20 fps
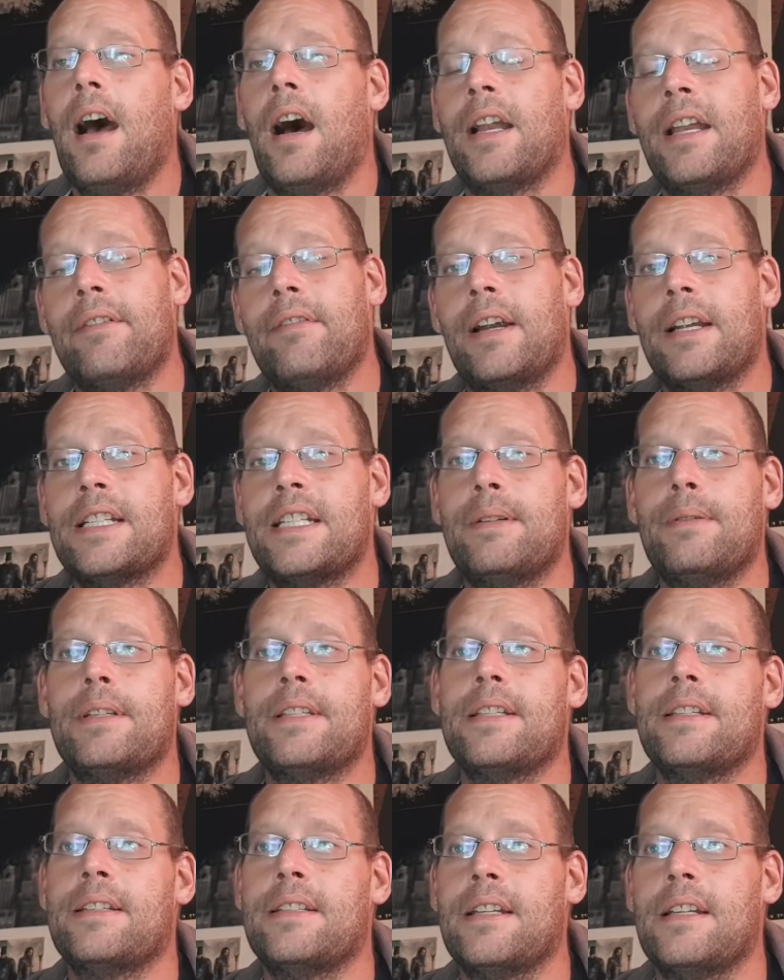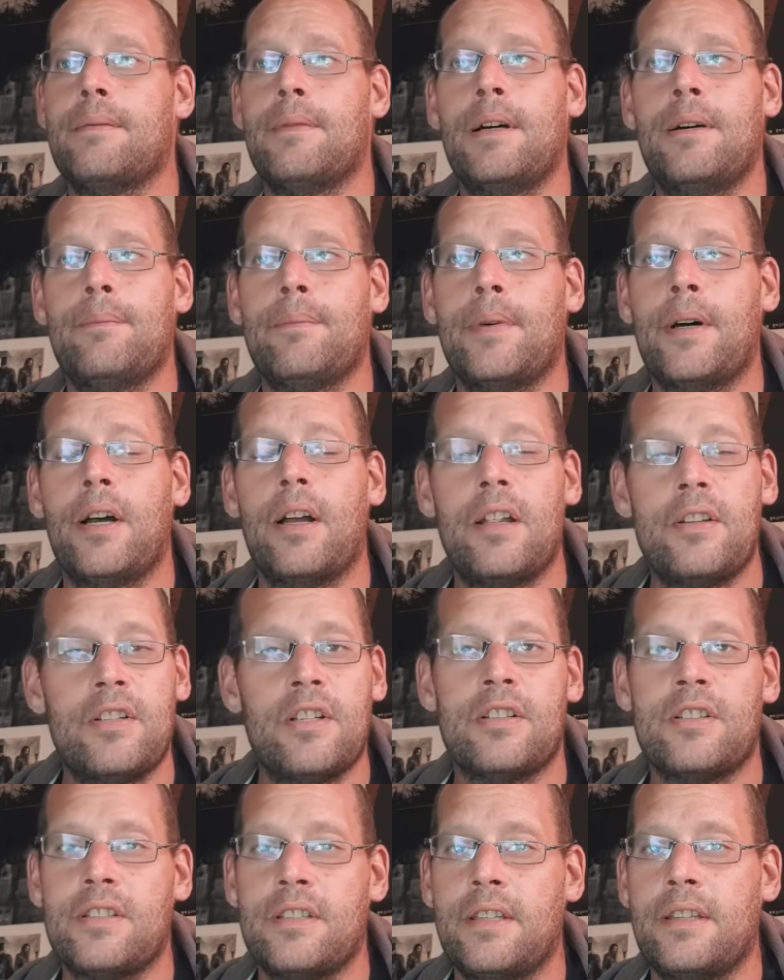I never actually went to the cinema but
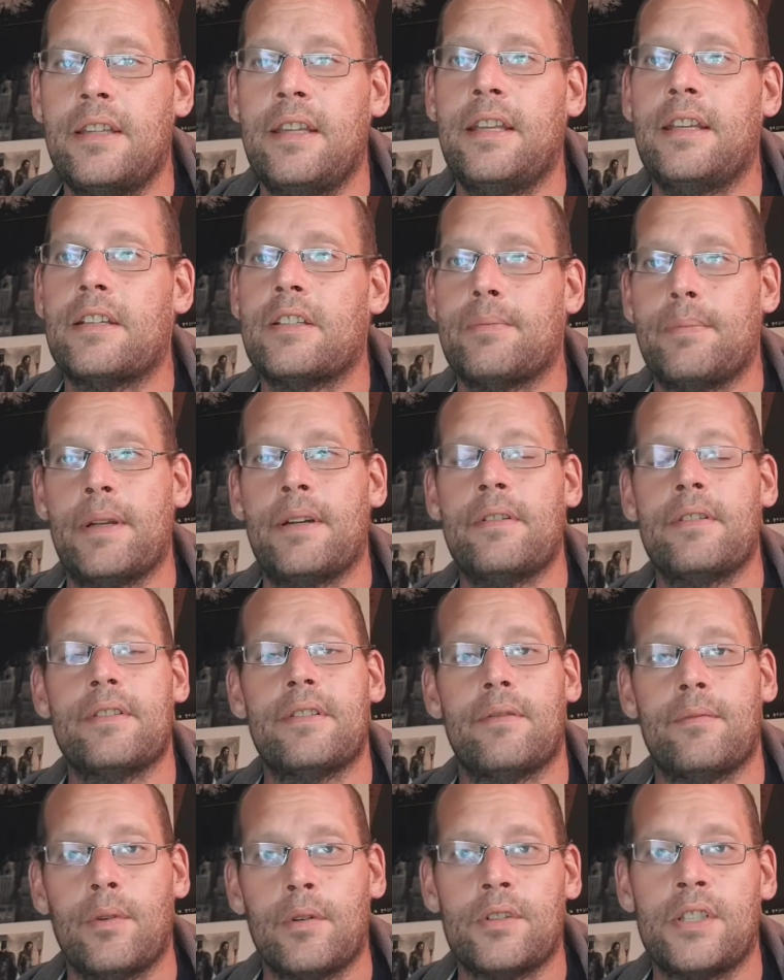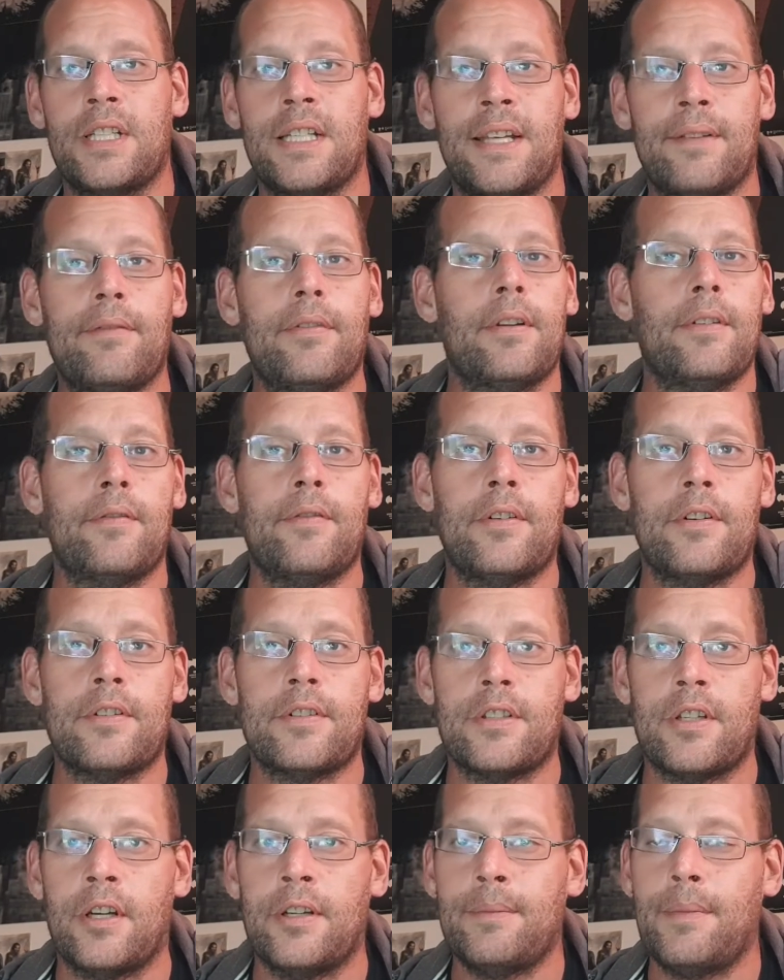just the experience of watching it for the
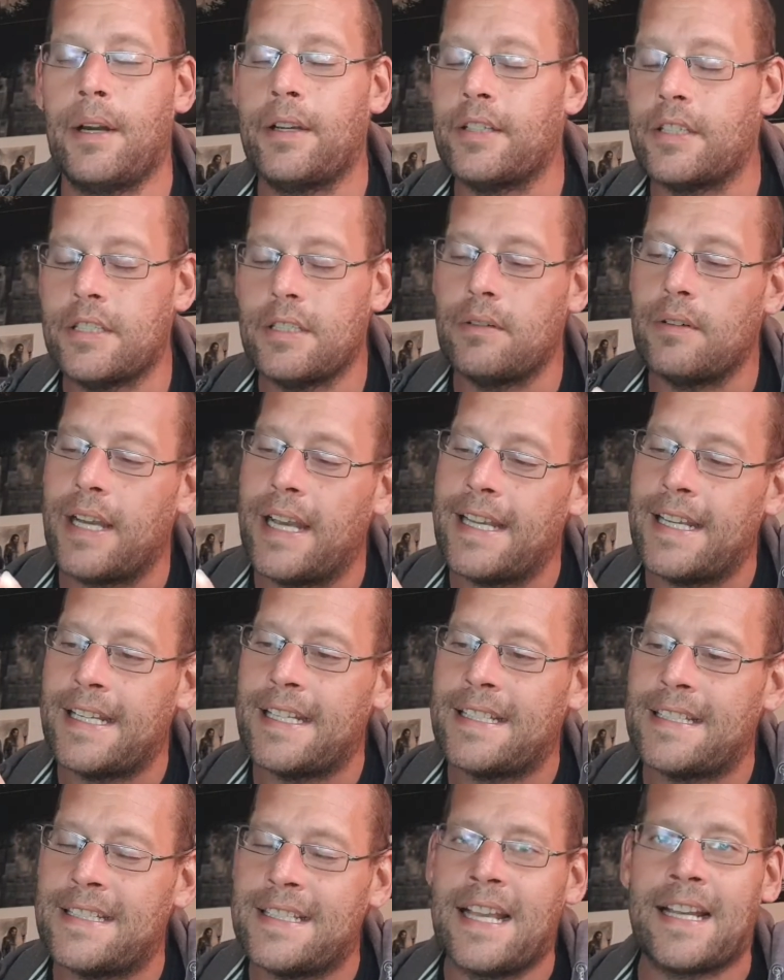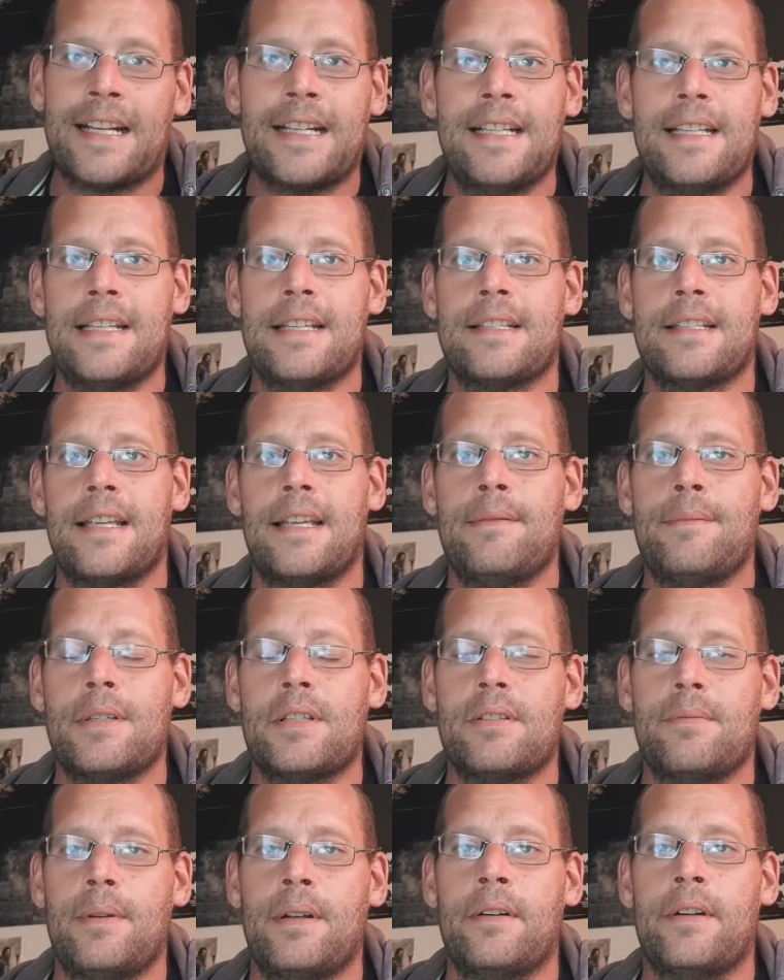first time I still get exactly the same
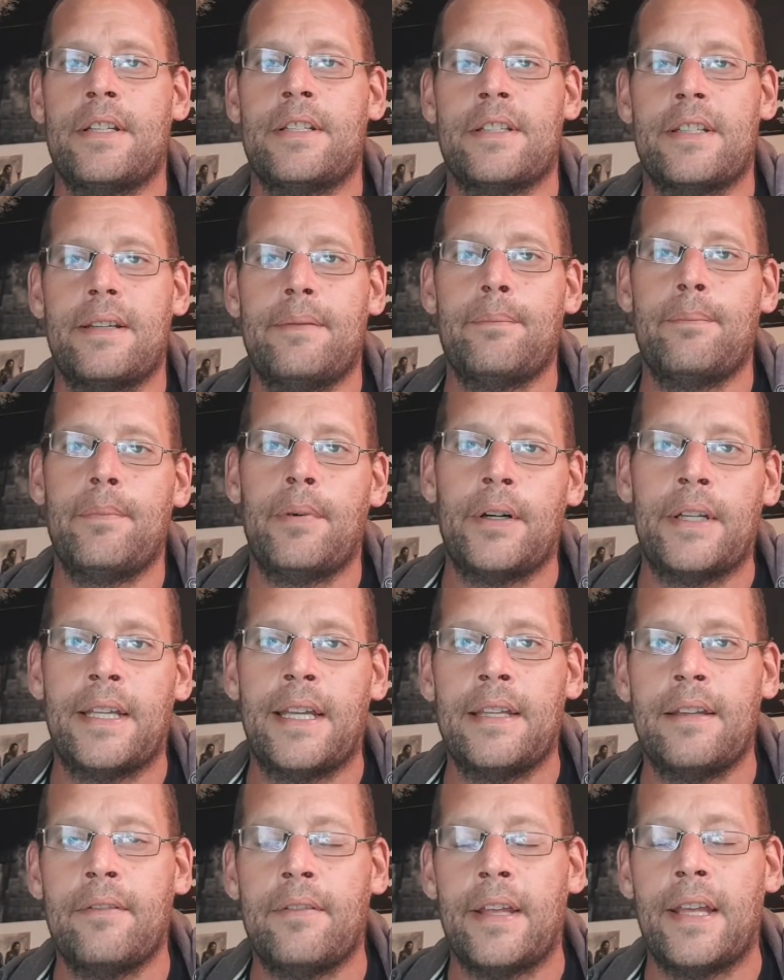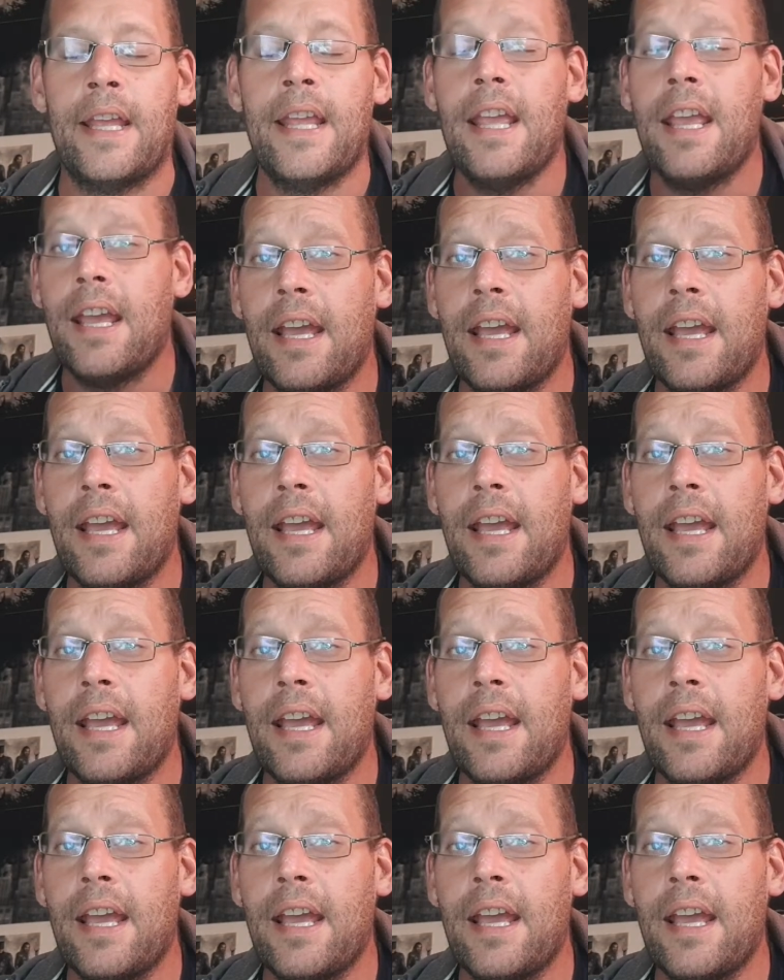experience by the end of it